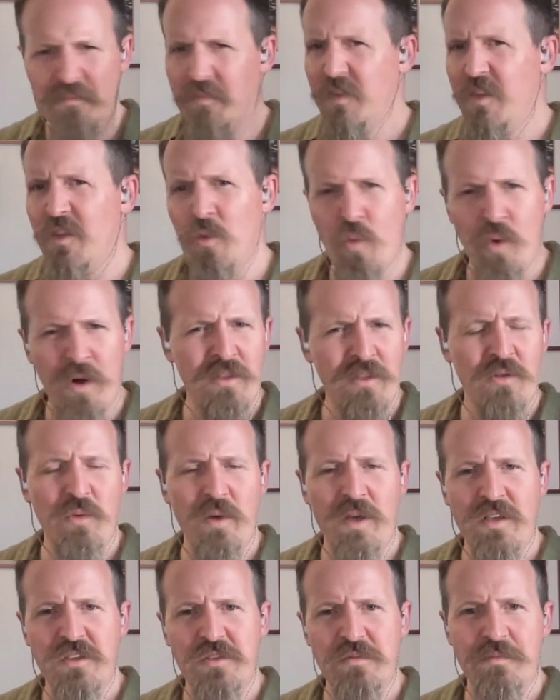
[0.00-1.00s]
What are the
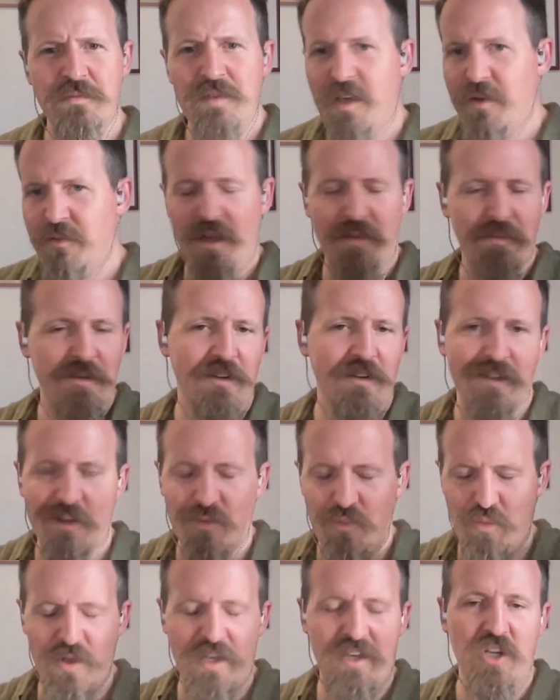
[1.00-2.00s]
ways?
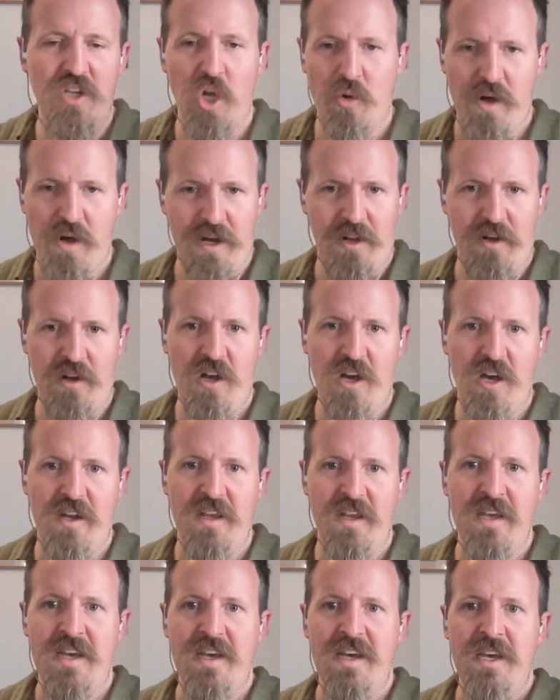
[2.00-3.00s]
We could go
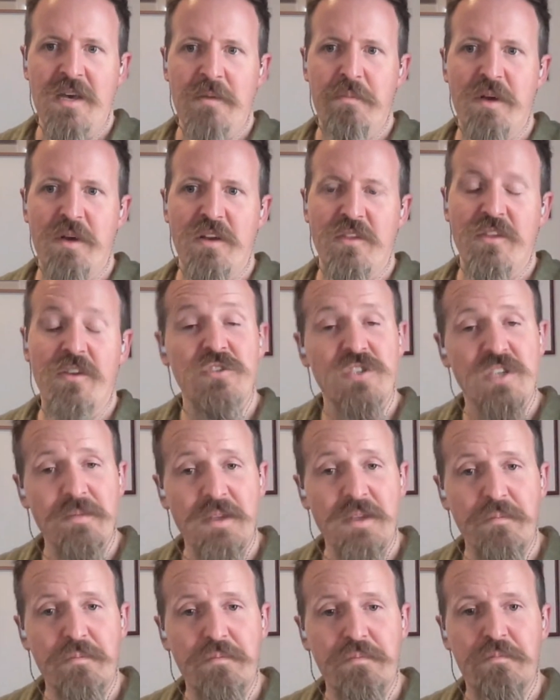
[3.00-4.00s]
on, but there's
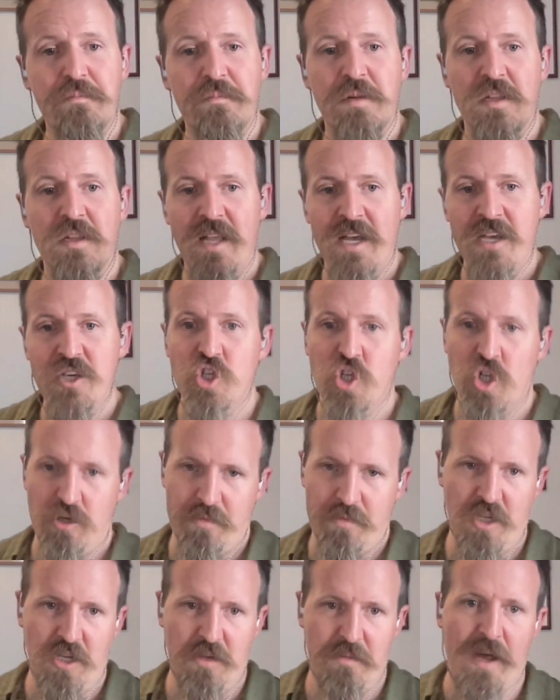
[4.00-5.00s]
something
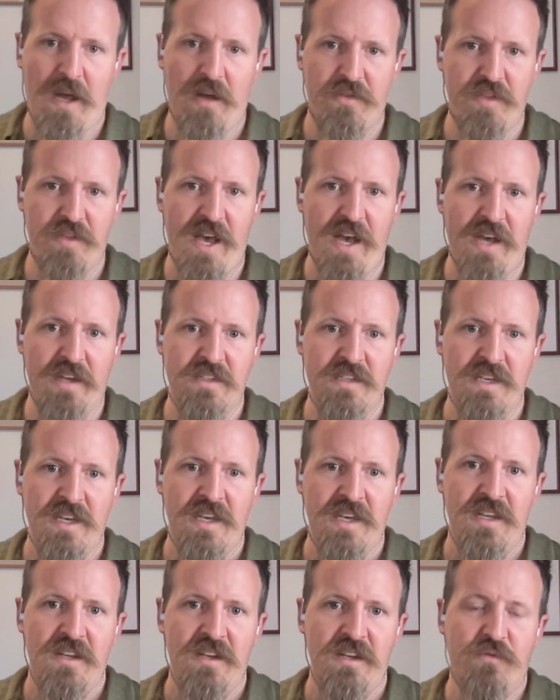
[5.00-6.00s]
pleasurable about that.
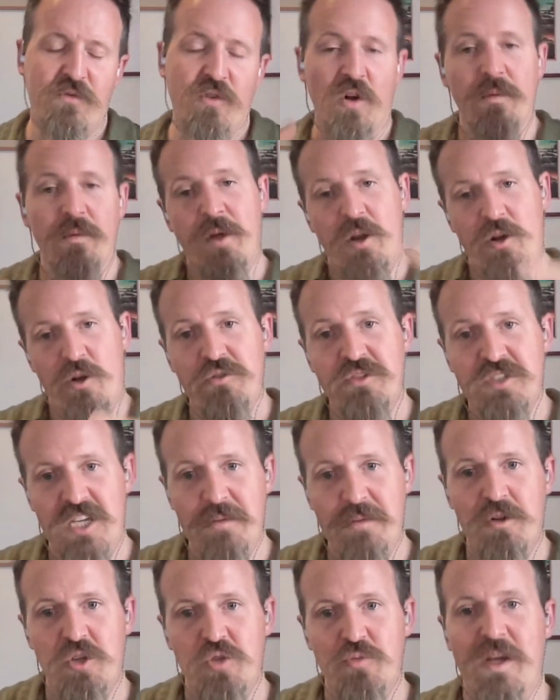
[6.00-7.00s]
From an
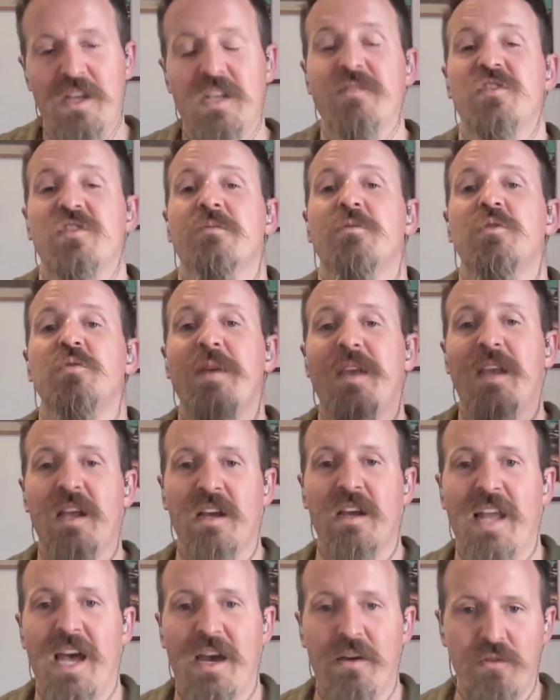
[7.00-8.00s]
OCD perspective, if someone's
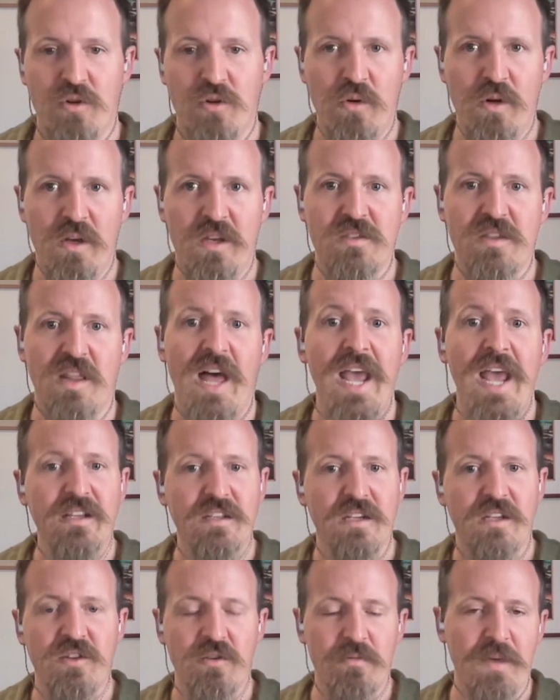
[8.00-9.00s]
making a loud noise,
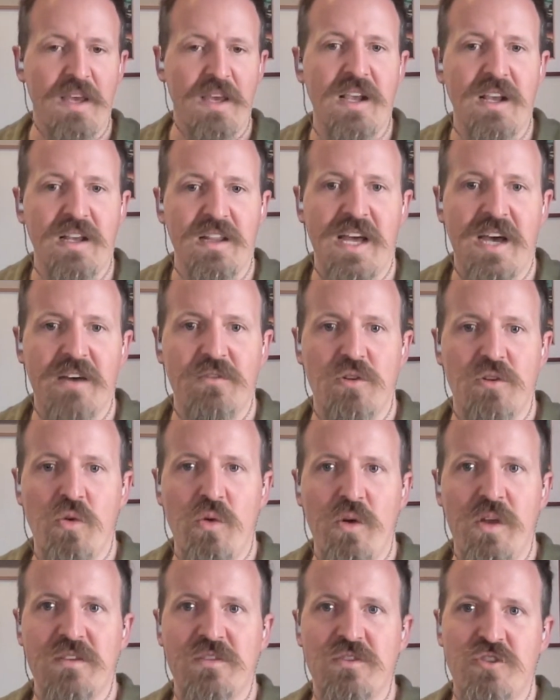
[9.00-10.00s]
likely they're making a loud
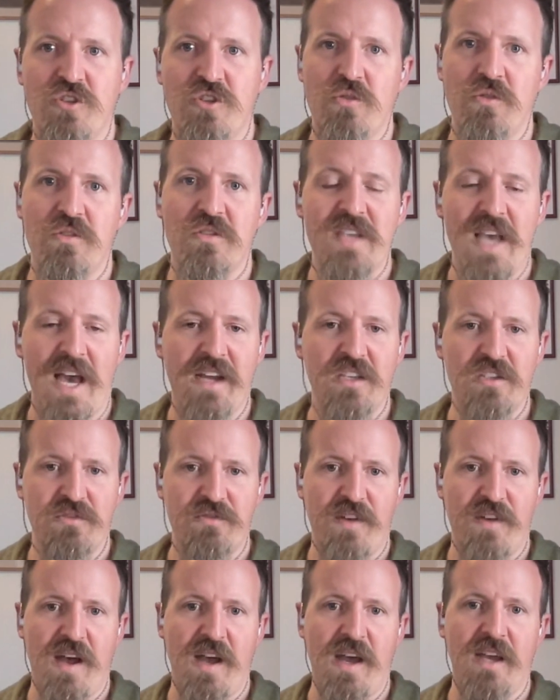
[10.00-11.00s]
noise to
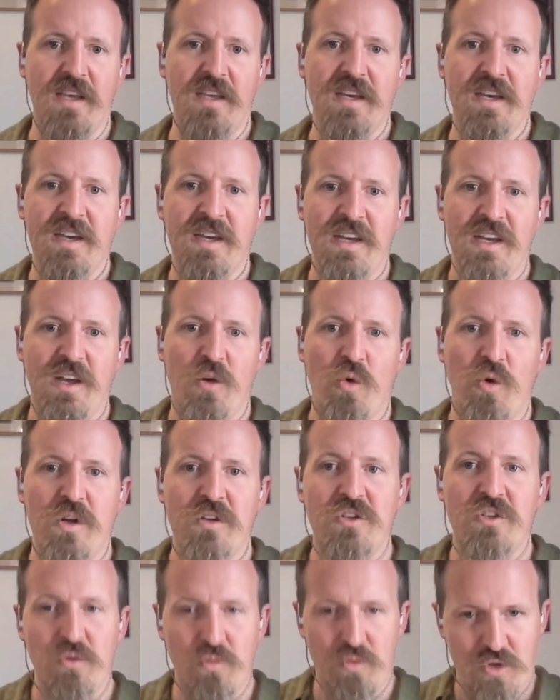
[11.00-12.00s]
satisfy or
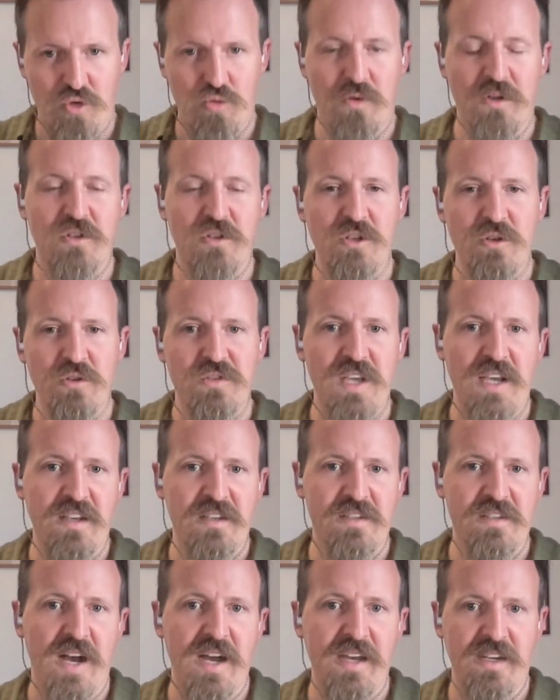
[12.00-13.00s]
to reduce
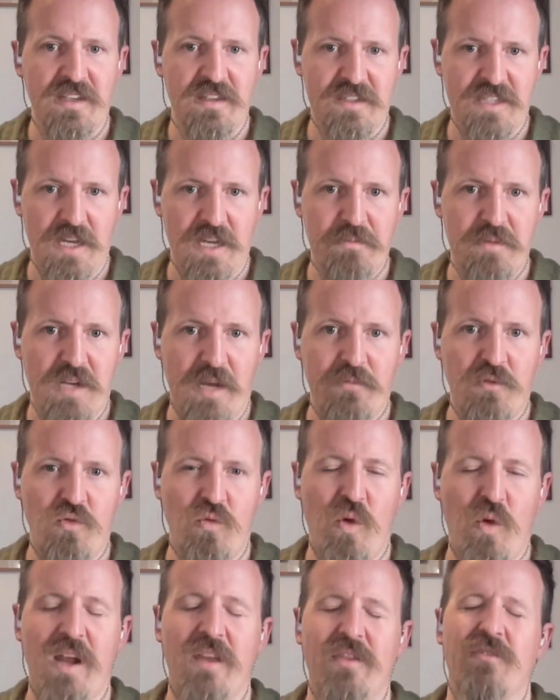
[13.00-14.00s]
anxiety in some type
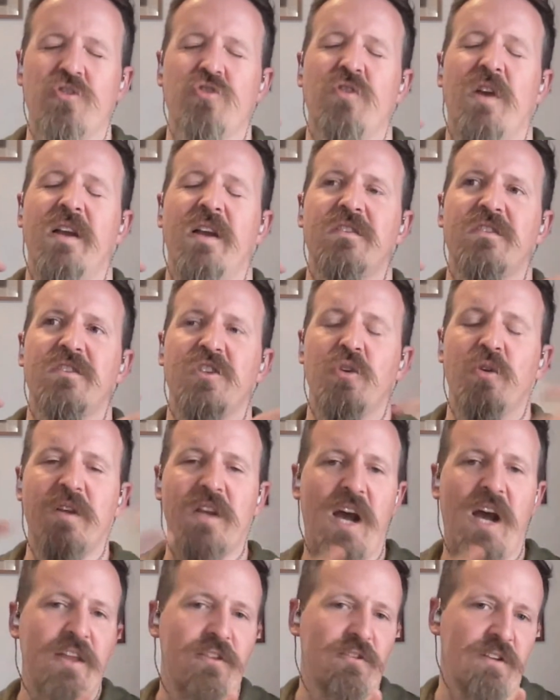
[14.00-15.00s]
of way, and they're trying to do
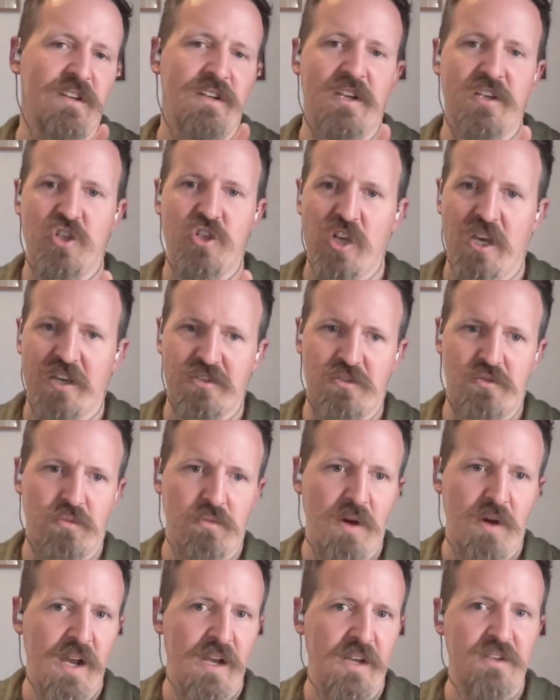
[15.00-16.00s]
it either in a just
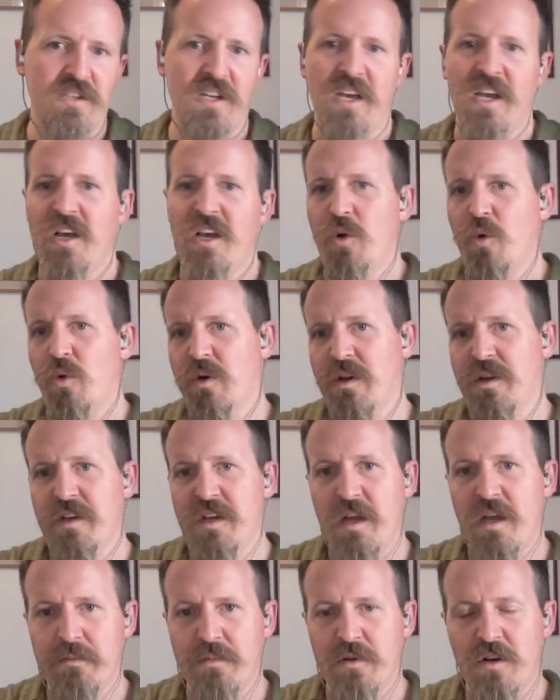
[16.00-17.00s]
right, or a
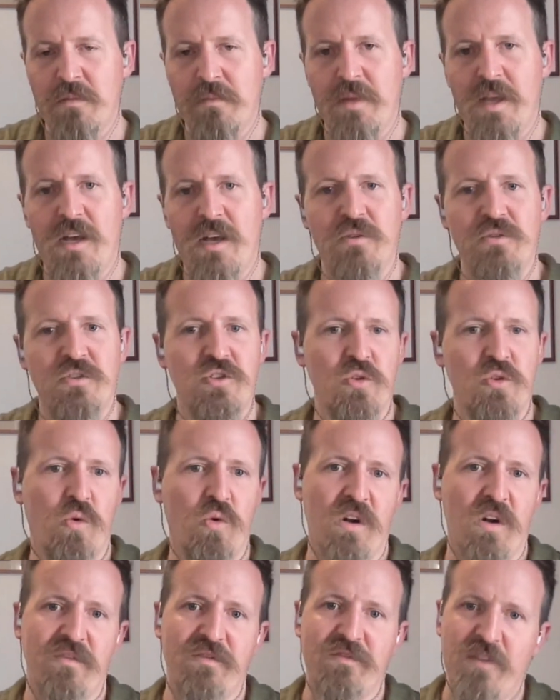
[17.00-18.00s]
number amount,
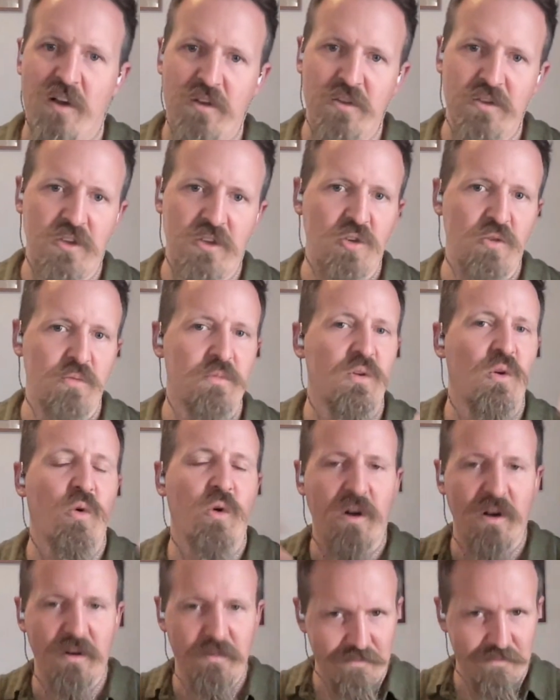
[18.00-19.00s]
or a volume,
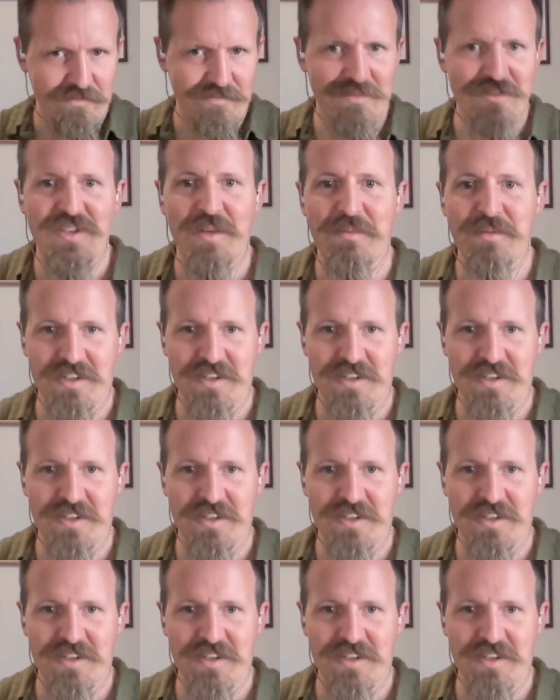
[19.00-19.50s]
or something.